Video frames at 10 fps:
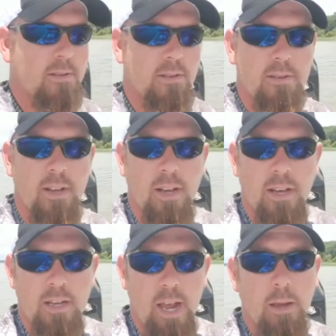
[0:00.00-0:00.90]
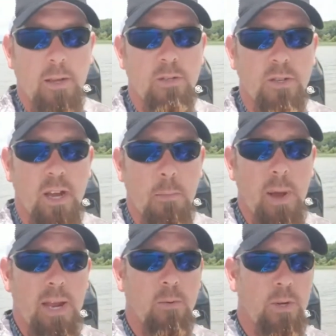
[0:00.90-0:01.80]
So yeah, using cut
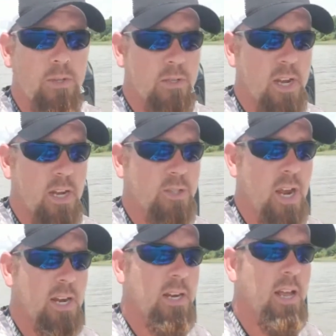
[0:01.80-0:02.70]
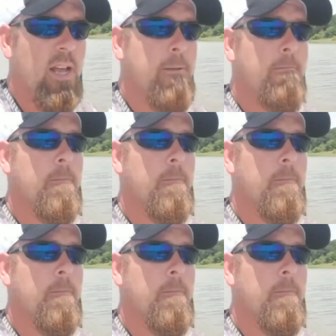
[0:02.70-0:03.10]
bait. We're using cut shad today.